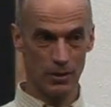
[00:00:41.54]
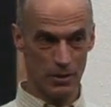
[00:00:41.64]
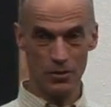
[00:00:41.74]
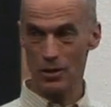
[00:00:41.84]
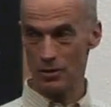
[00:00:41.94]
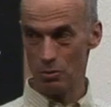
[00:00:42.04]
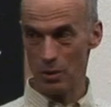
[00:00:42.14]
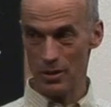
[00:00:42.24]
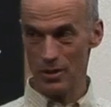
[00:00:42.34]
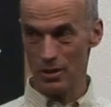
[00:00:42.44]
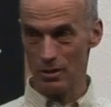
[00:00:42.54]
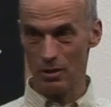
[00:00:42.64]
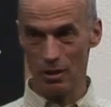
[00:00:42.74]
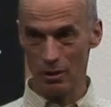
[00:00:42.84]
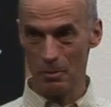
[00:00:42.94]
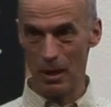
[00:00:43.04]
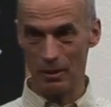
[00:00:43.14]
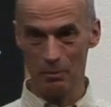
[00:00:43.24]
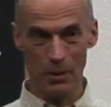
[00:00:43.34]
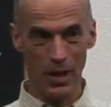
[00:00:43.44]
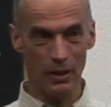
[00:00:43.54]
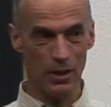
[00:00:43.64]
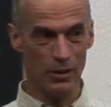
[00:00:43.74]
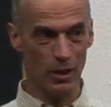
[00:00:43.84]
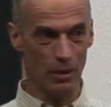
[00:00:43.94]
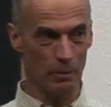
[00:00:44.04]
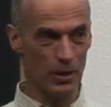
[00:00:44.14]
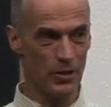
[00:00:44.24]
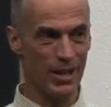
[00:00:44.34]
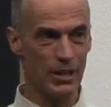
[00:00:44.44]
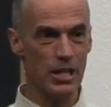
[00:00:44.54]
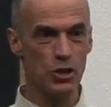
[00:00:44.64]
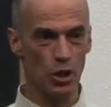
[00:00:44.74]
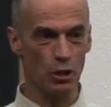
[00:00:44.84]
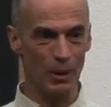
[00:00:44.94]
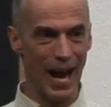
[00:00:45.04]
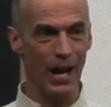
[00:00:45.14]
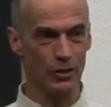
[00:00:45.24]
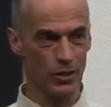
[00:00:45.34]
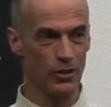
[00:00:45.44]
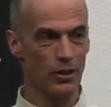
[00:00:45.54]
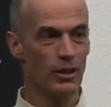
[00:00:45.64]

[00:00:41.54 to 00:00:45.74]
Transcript: It says, what is it? No, come on. Pythagorean theorem. It's like a knee jerk reaction.